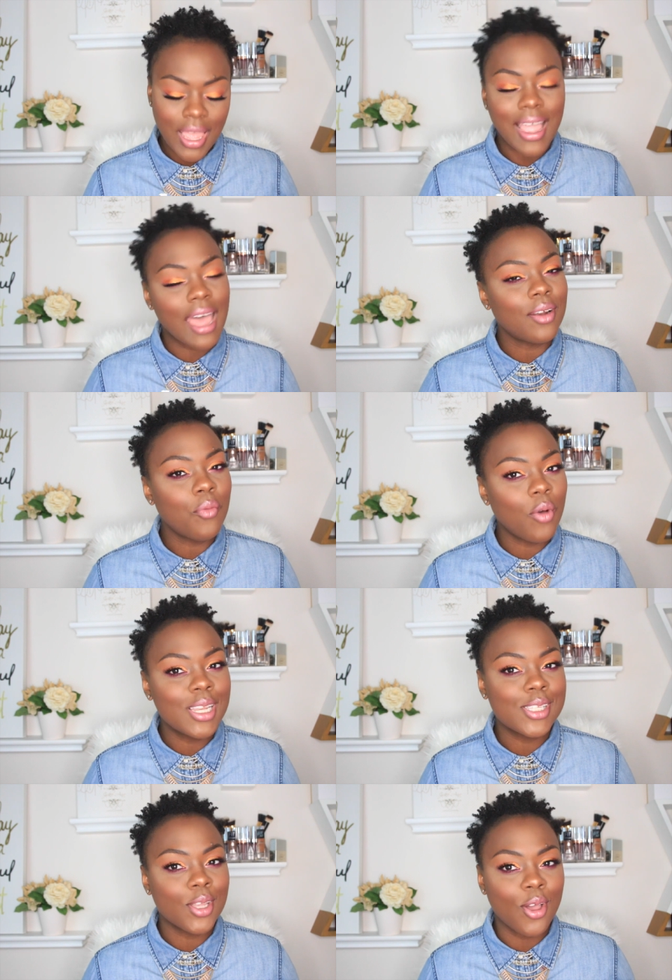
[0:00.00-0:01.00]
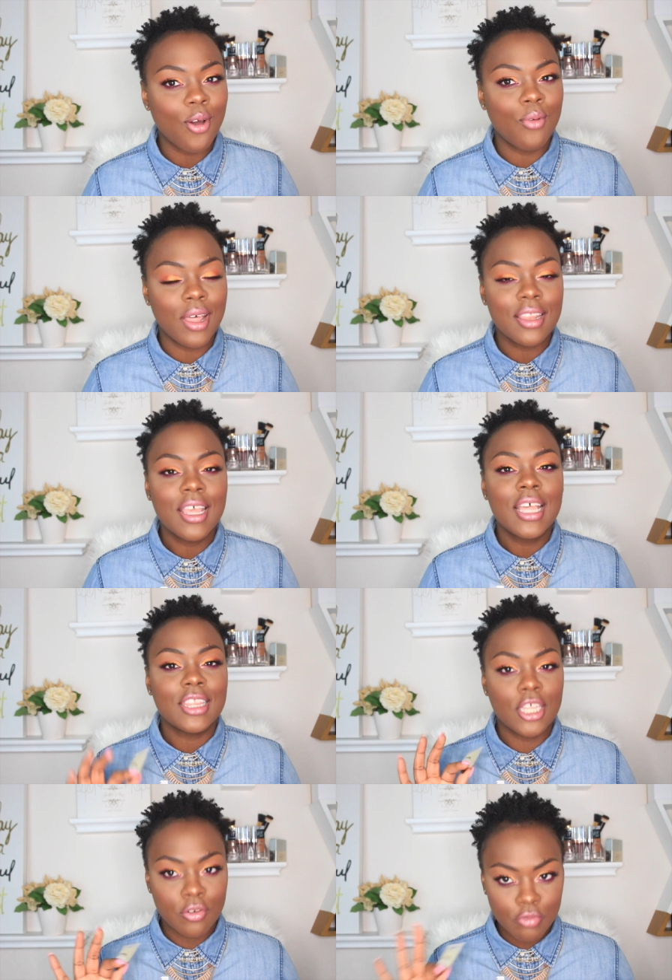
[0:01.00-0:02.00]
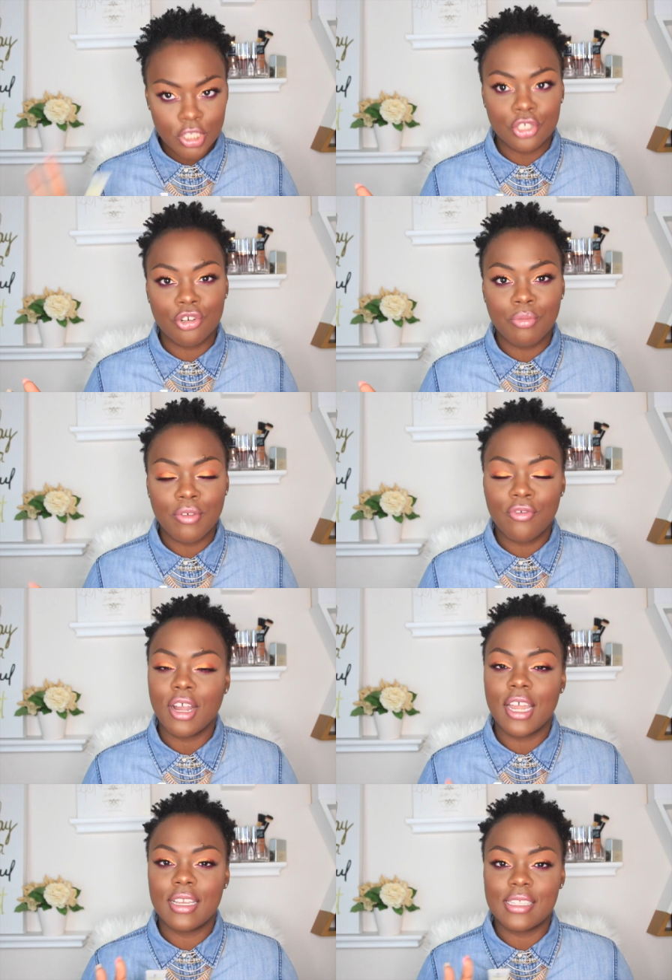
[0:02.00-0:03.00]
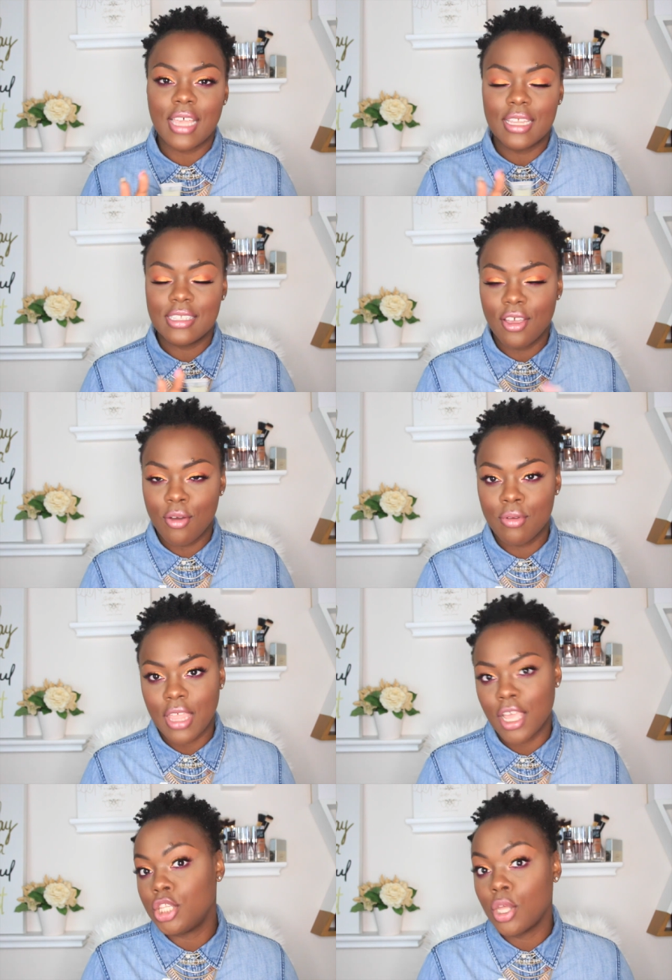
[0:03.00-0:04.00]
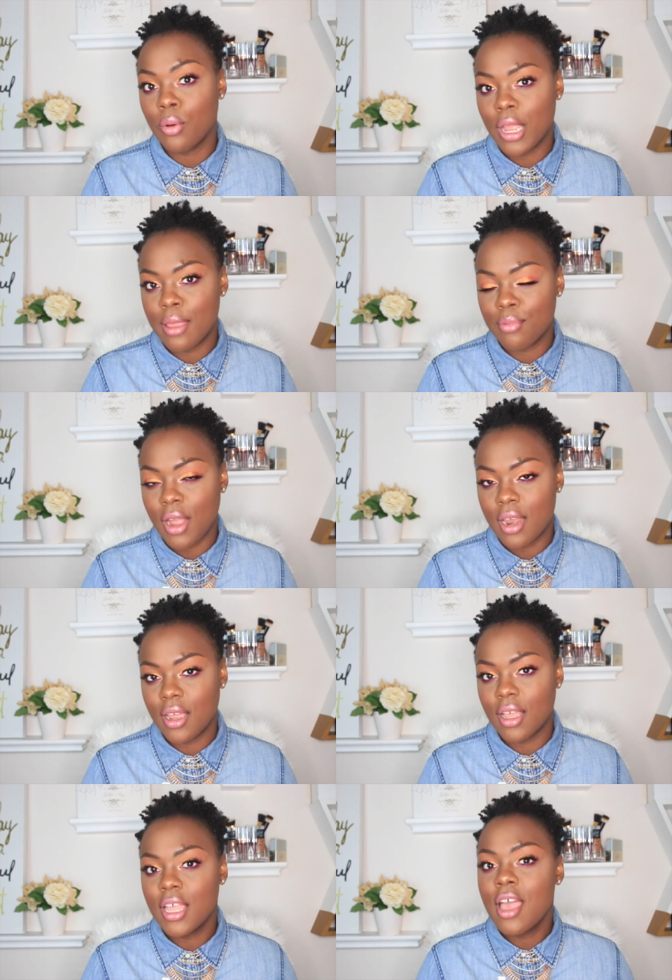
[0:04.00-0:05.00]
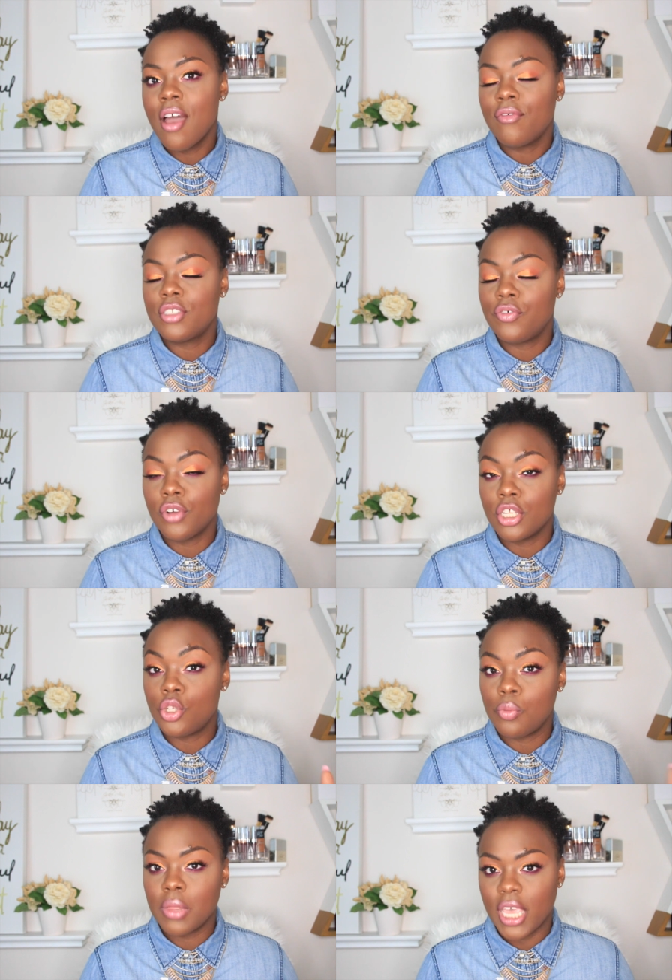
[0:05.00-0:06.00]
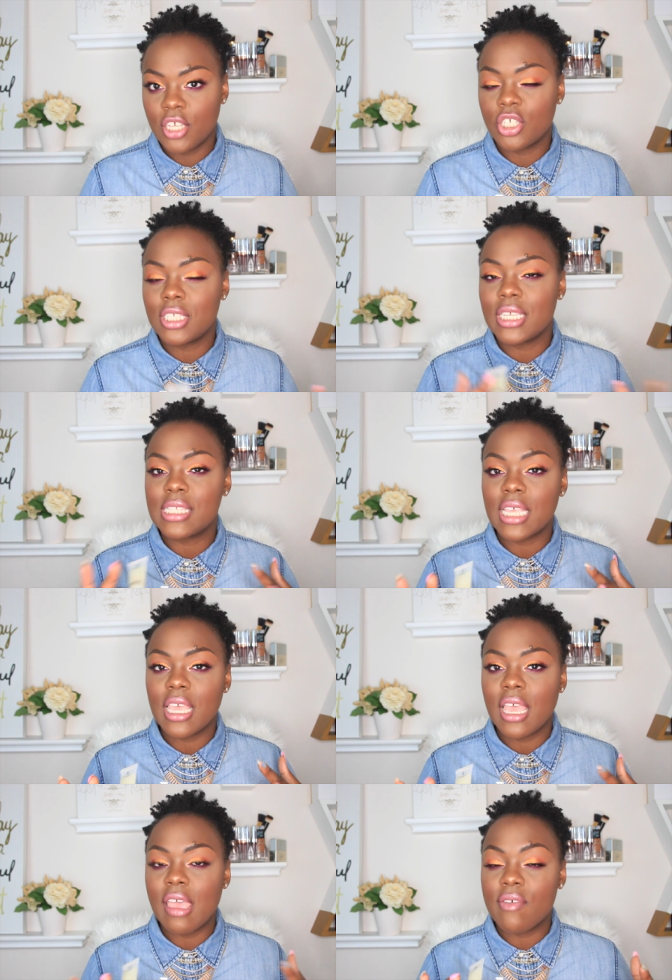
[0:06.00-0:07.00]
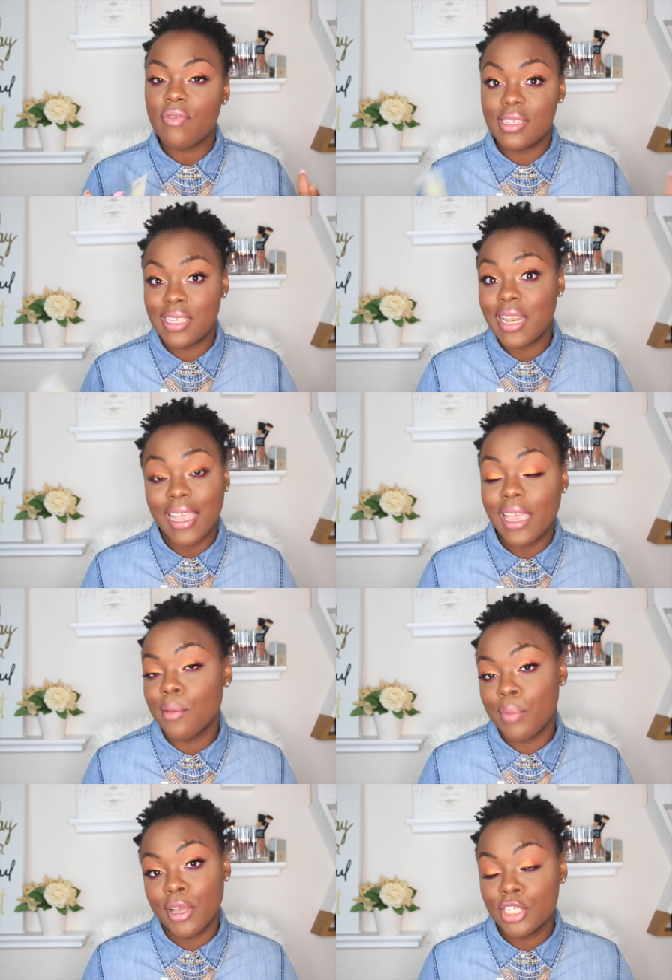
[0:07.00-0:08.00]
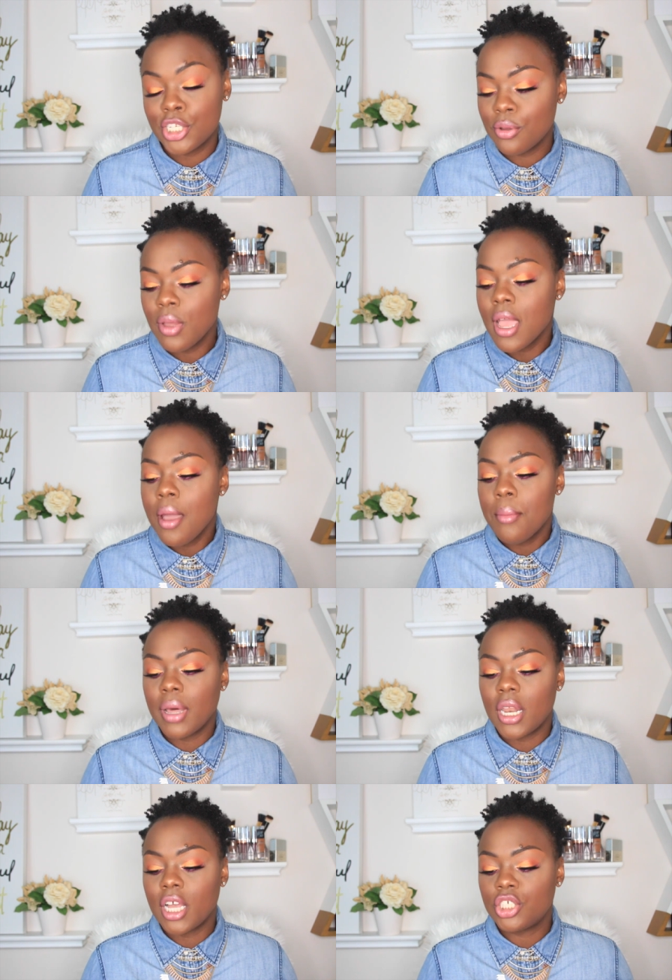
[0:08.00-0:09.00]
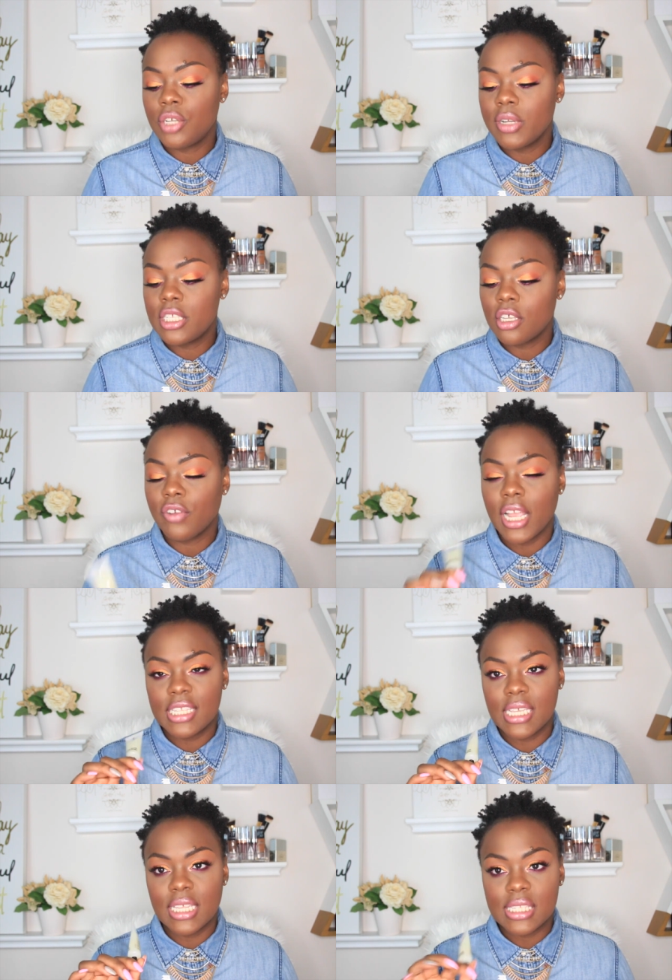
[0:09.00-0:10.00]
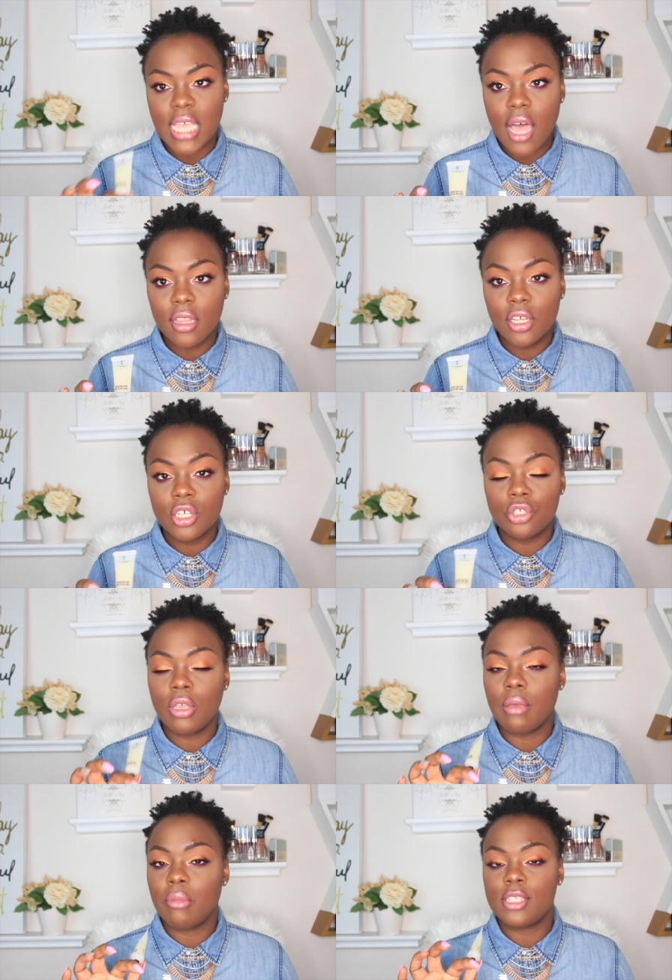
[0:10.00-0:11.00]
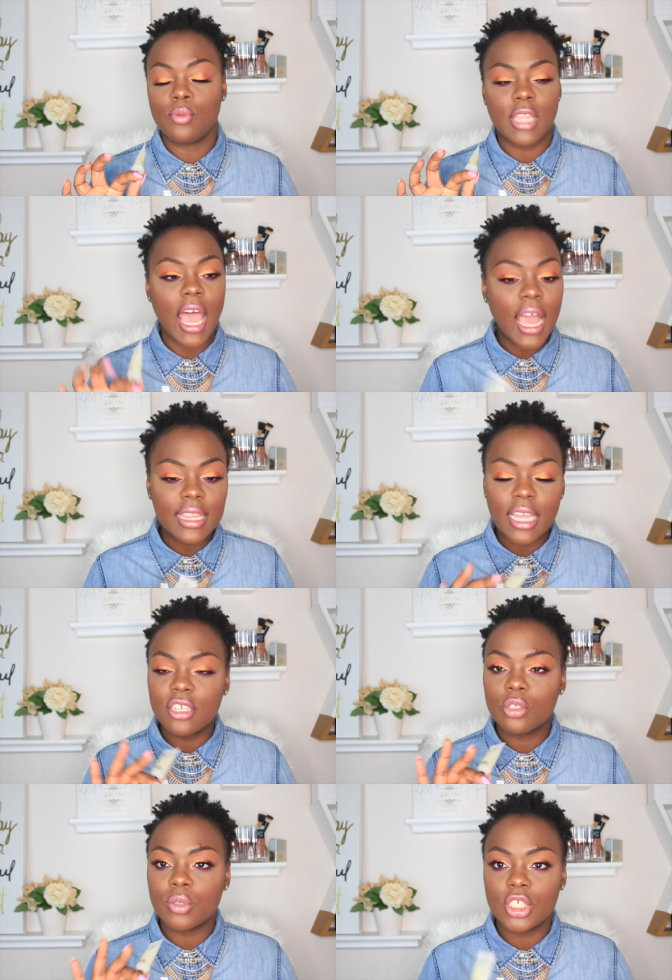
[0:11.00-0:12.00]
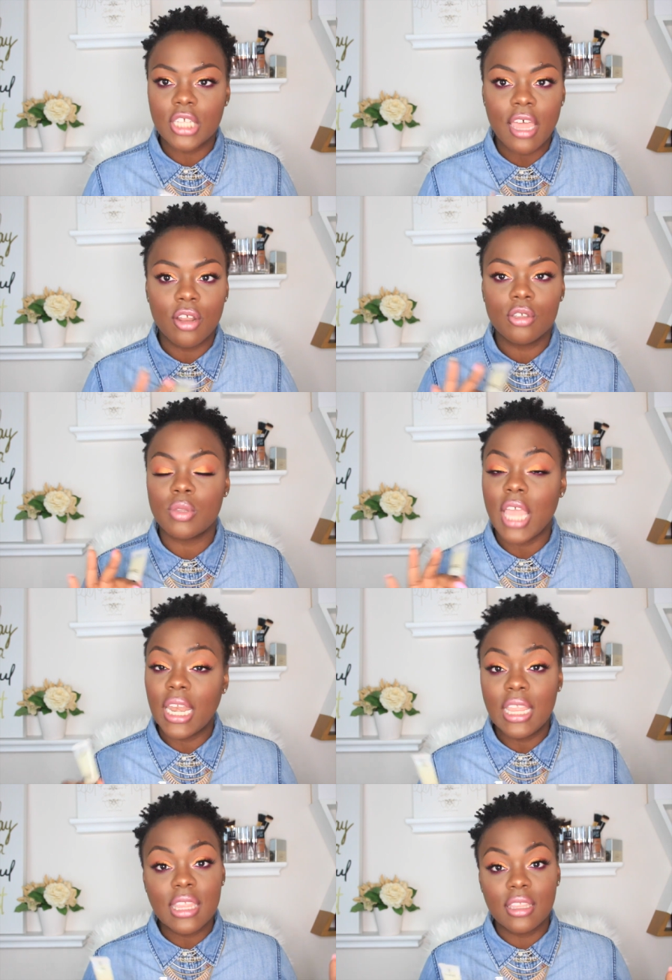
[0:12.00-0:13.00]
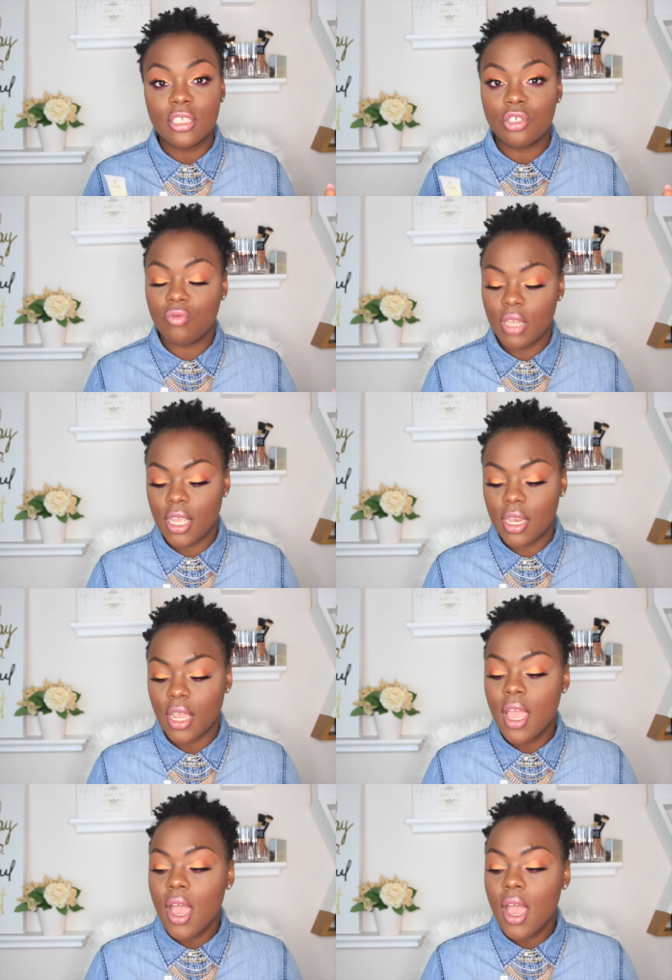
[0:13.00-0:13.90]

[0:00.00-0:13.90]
I kind of wanted to go with the original before I decided to go with like a lower end product for duplication, to see if indeed I can compare the two. But she retails for $18. You can mix it with eyeliners, with shadows, with anything that you need.